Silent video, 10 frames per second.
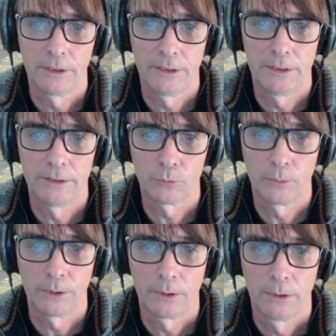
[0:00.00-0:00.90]
and this
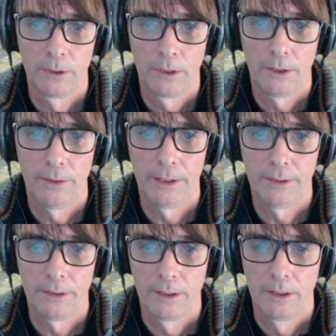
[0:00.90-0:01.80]
one
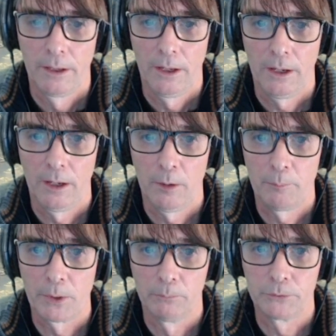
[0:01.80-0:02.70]
then
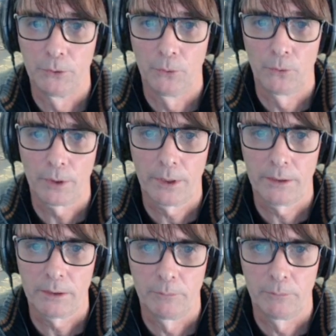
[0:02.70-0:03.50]
becomes the OR gate.